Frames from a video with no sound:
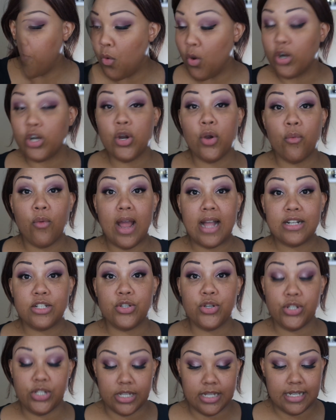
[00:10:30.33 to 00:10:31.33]
For
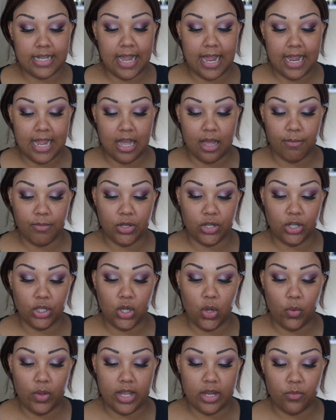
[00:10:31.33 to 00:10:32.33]
corrector today, I'm going
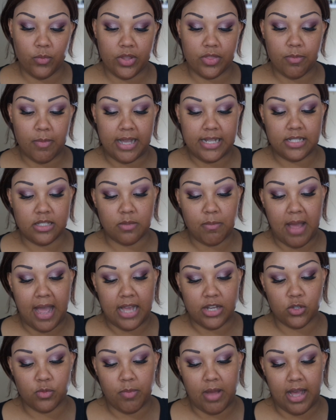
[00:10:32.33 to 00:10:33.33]
to go in with my
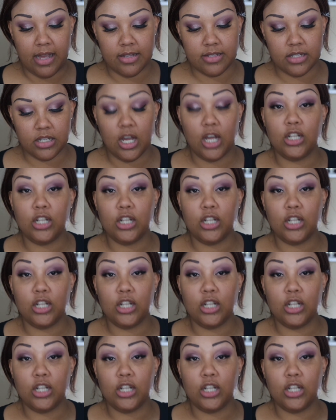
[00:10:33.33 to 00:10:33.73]
Smashbox